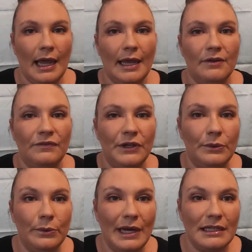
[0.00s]
If
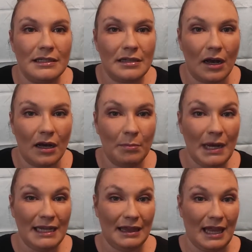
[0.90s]
you saw
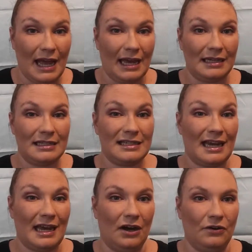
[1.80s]
my last
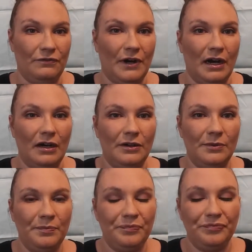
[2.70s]
e.l.f.
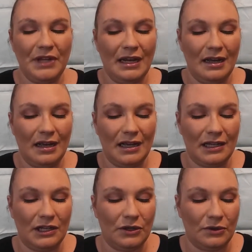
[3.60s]
haul,
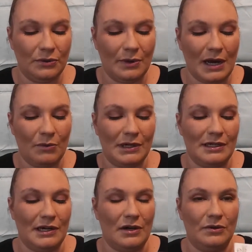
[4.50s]
you would
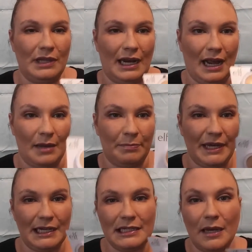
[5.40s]
know that I
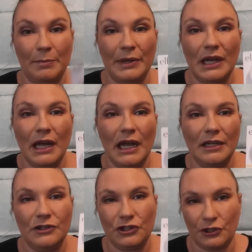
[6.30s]
picked up
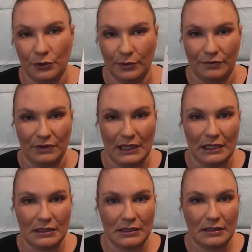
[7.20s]
two of
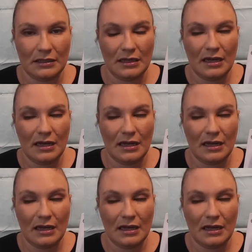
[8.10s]
these.